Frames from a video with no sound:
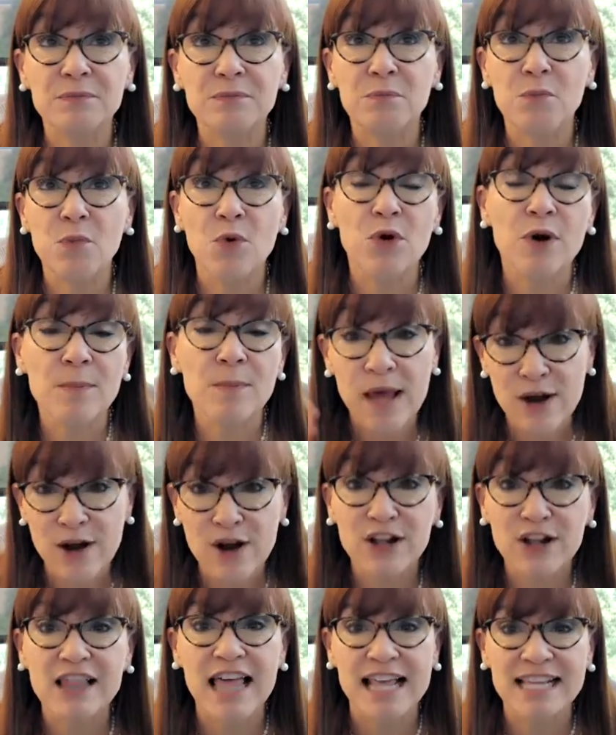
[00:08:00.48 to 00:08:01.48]
more about our
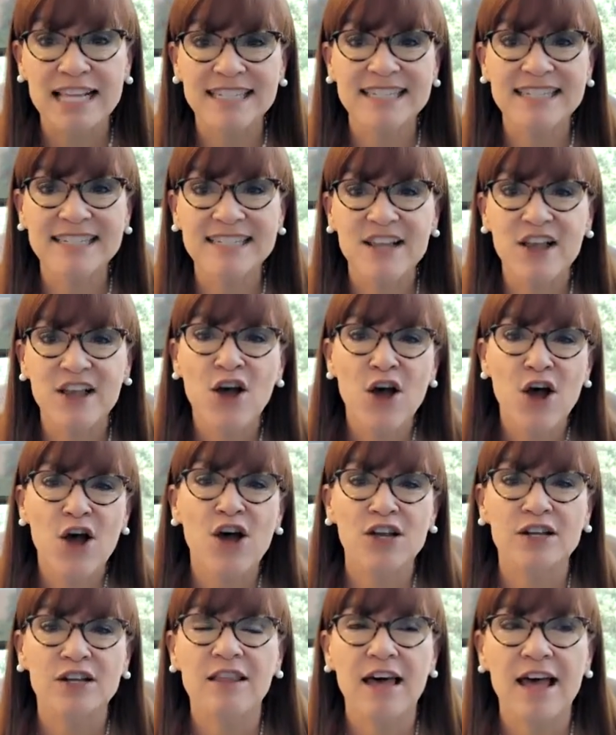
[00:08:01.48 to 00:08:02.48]
classes
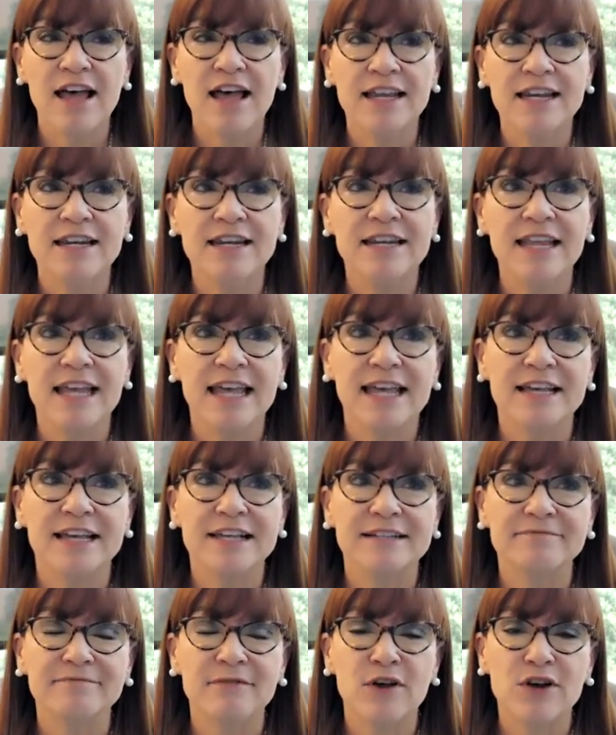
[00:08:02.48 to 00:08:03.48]
online
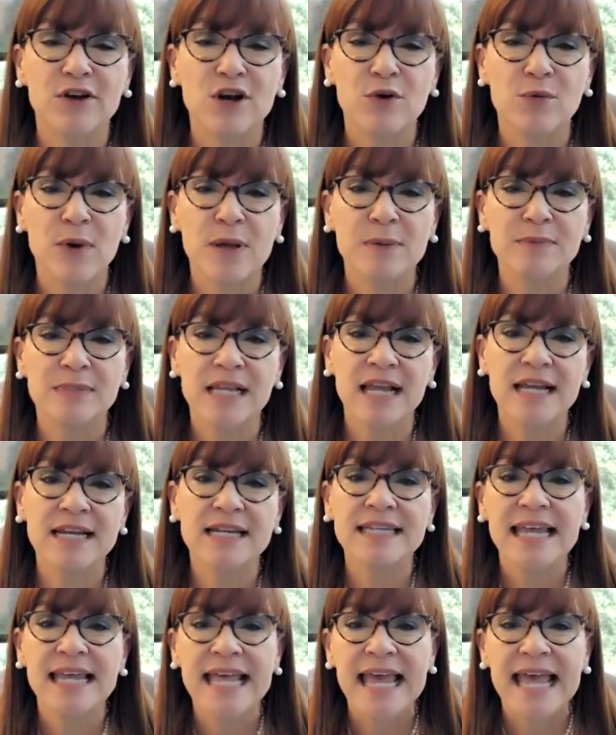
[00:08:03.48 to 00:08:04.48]
on our website.
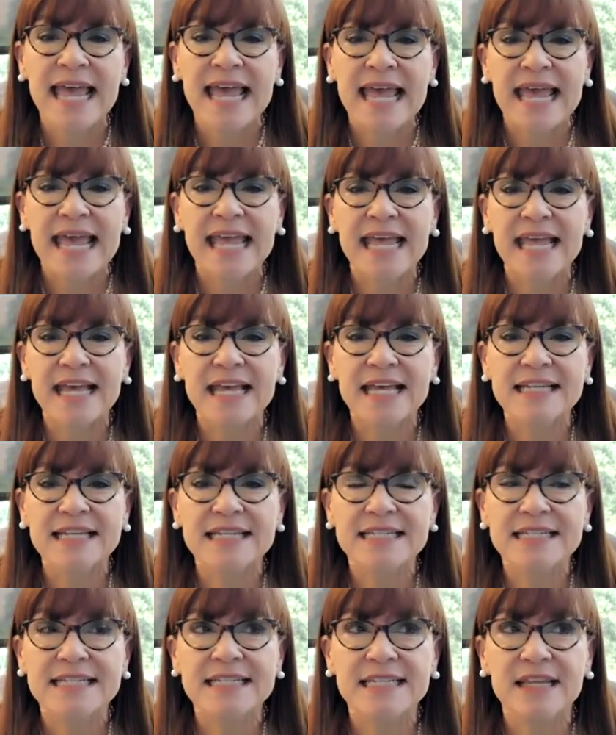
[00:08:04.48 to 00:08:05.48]

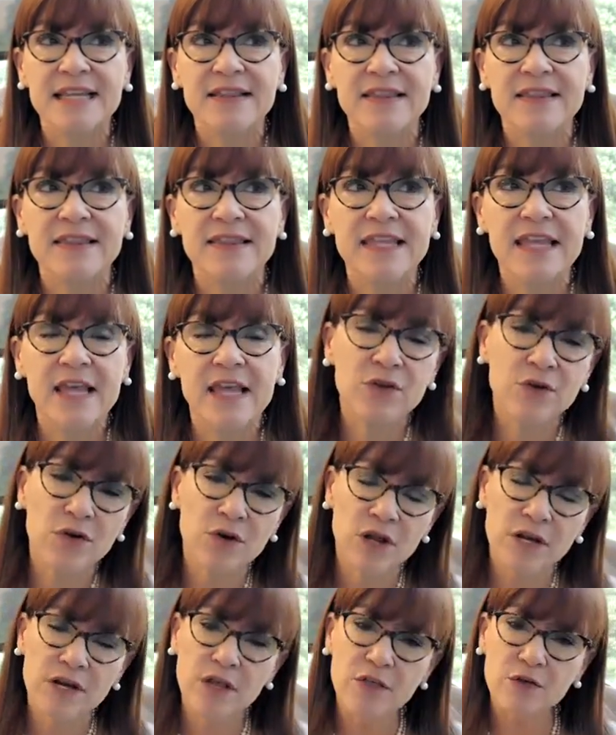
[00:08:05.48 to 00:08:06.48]
And
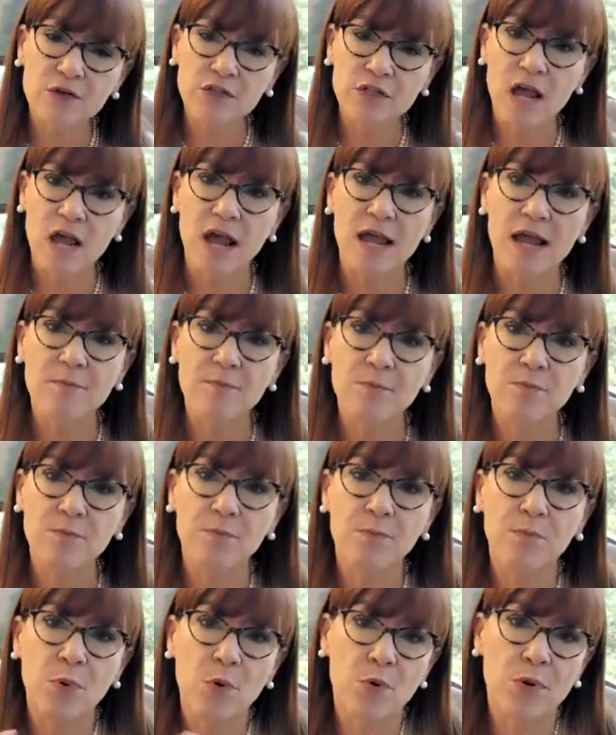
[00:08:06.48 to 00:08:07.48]
another time
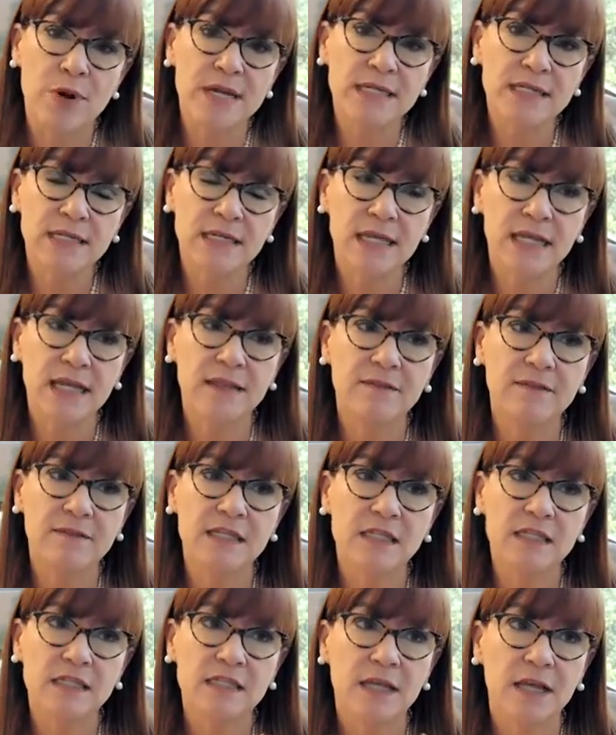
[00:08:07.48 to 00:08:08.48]
point in
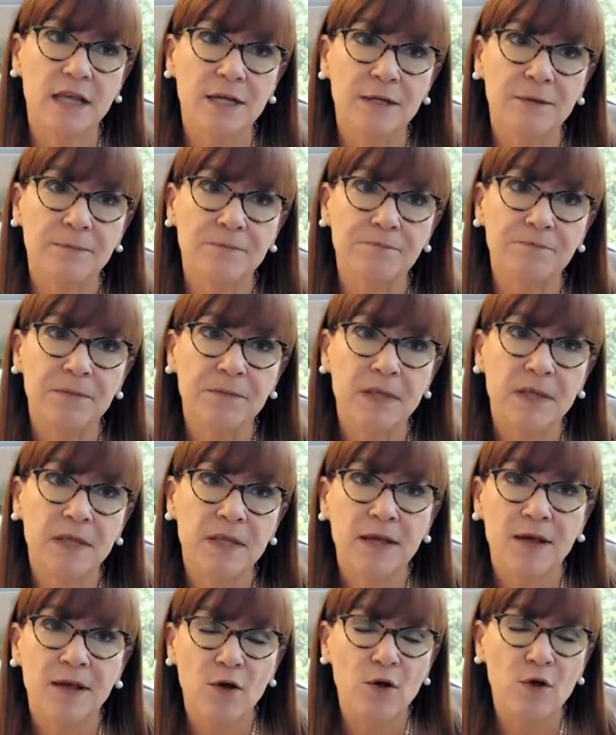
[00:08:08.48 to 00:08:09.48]
this
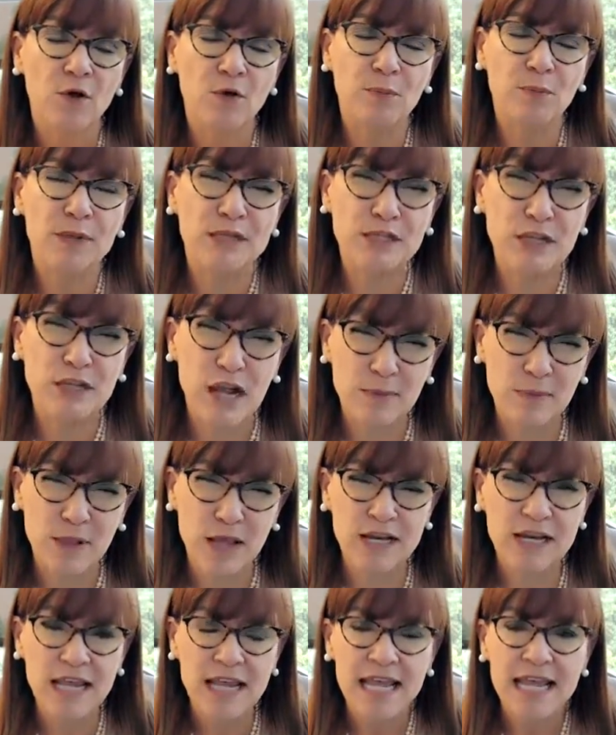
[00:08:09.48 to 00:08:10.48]
whole big
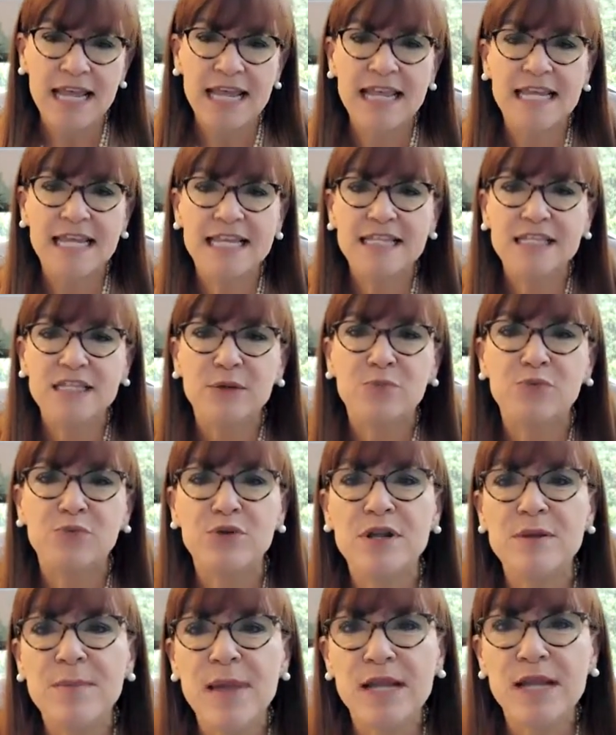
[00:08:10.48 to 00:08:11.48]
timeline is the
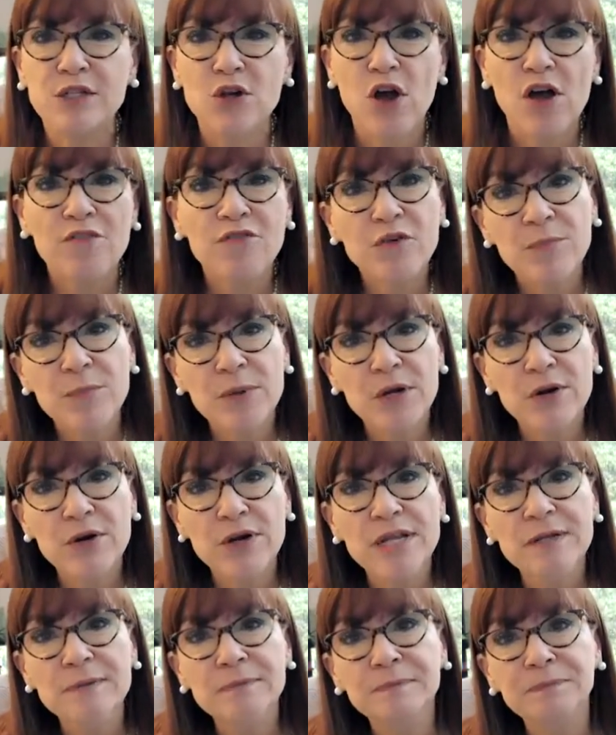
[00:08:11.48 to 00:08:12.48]
pre-match offer
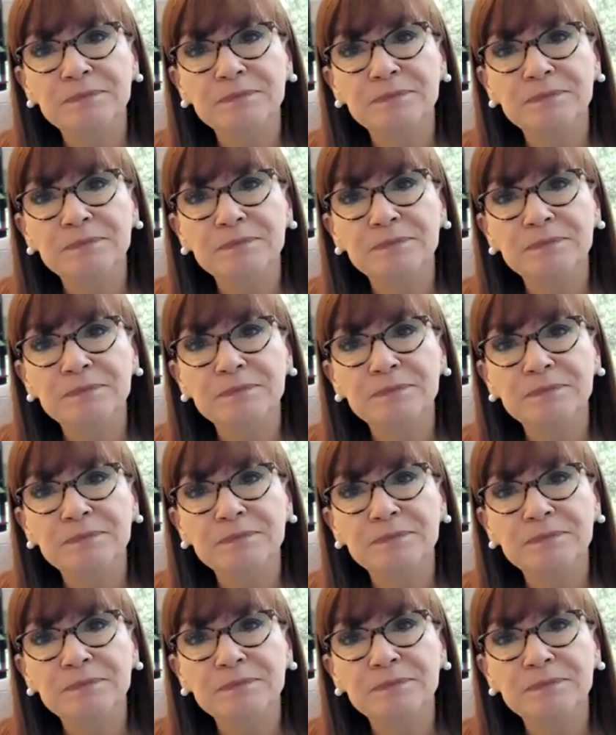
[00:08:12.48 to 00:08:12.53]
period.